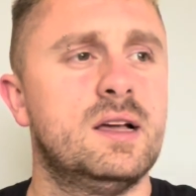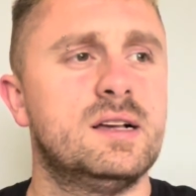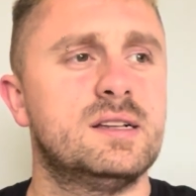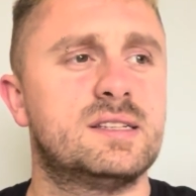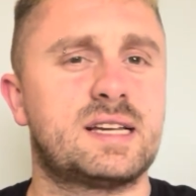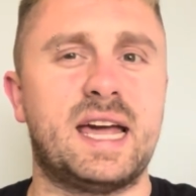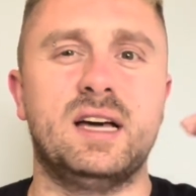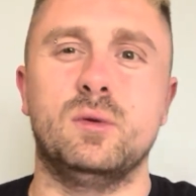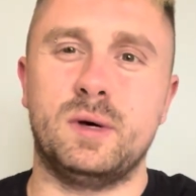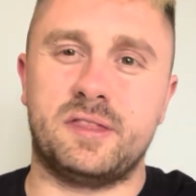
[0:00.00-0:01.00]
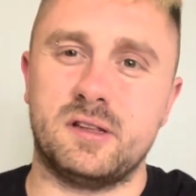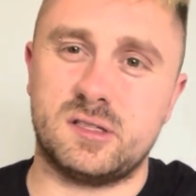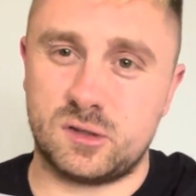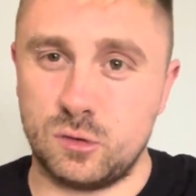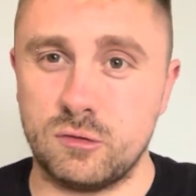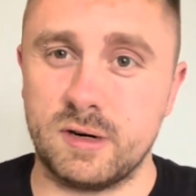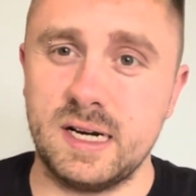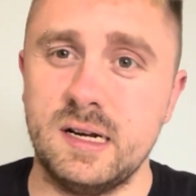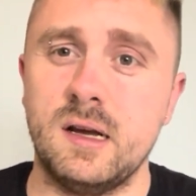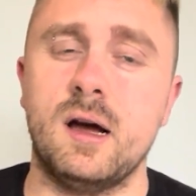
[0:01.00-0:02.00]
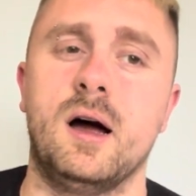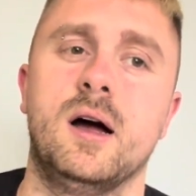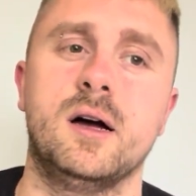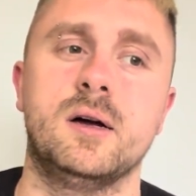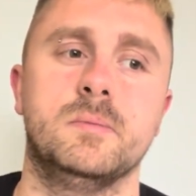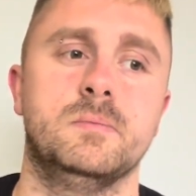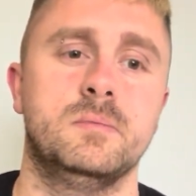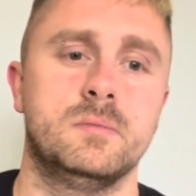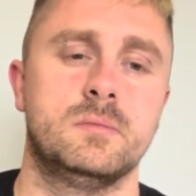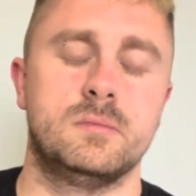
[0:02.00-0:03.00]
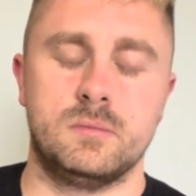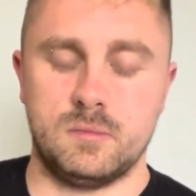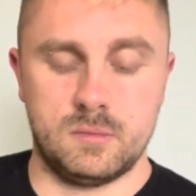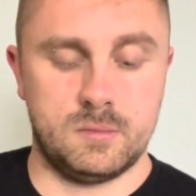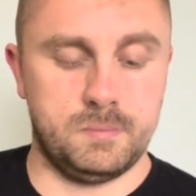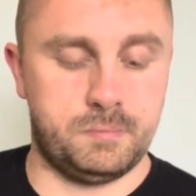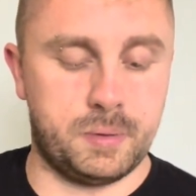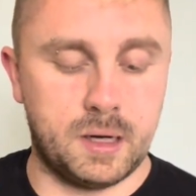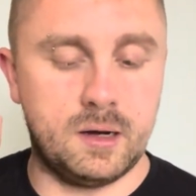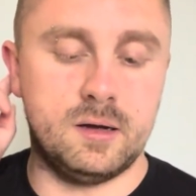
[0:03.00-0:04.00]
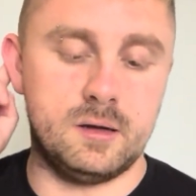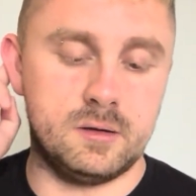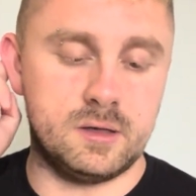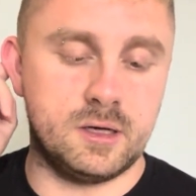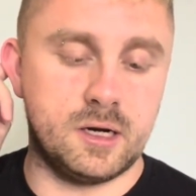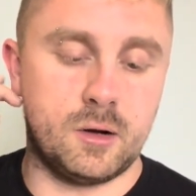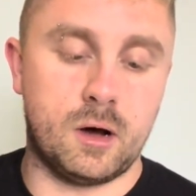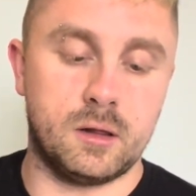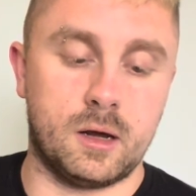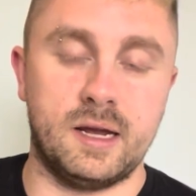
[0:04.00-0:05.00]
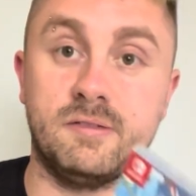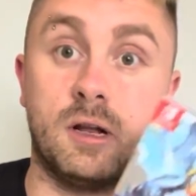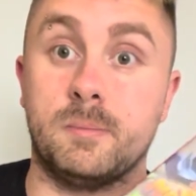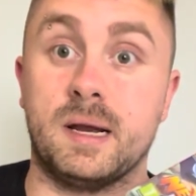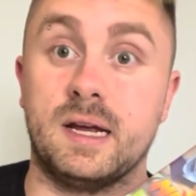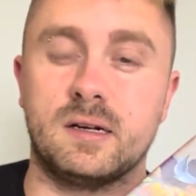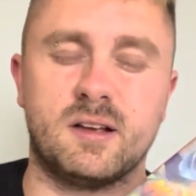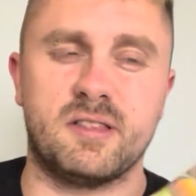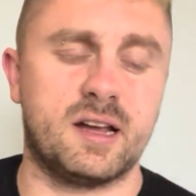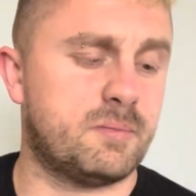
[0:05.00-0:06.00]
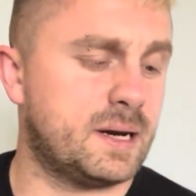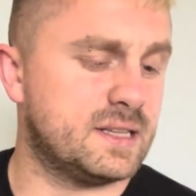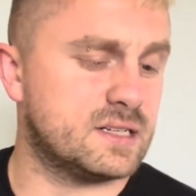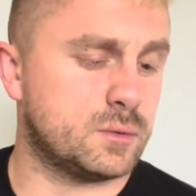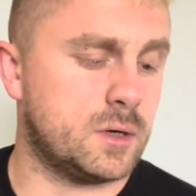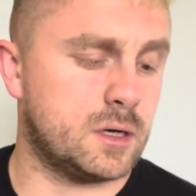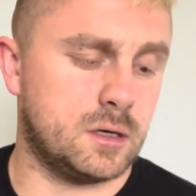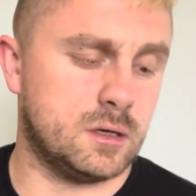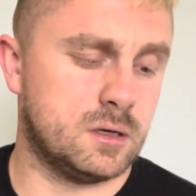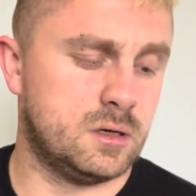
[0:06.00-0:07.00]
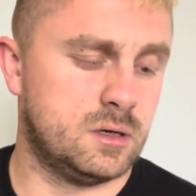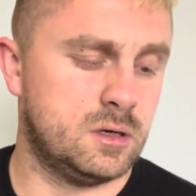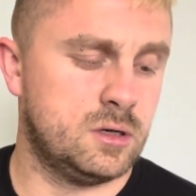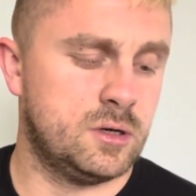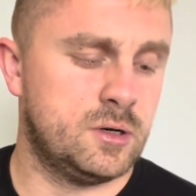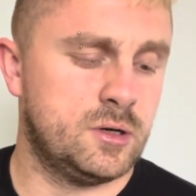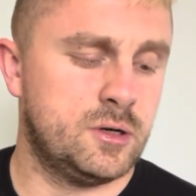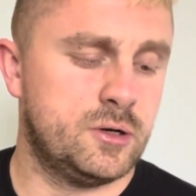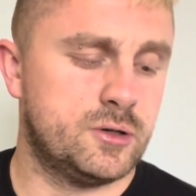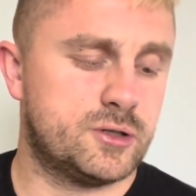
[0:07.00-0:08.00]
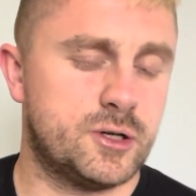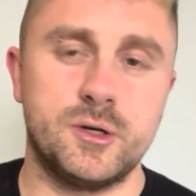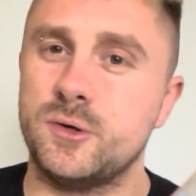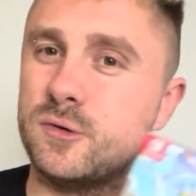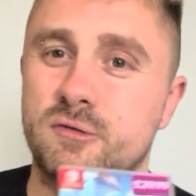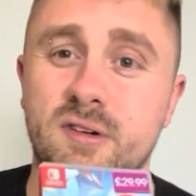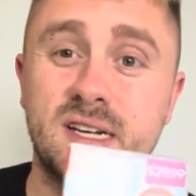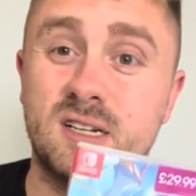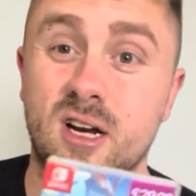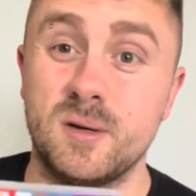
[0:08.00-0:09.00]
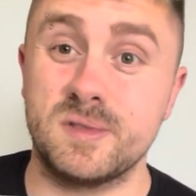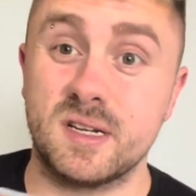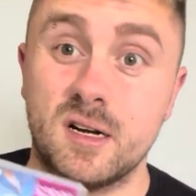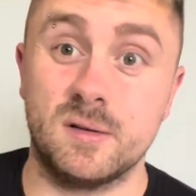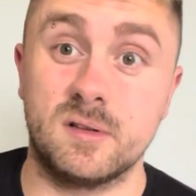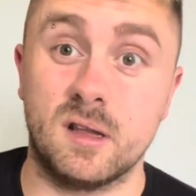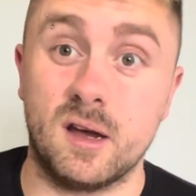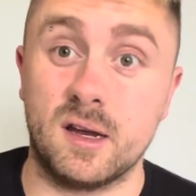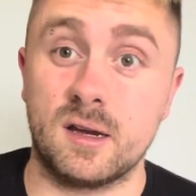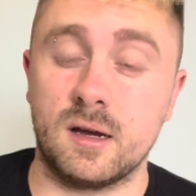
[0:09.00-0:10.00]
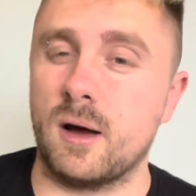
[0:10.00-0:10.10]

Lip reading: scale with the story. But, you know, like even like playing, because I think I've played this one 2-3 times, and I like,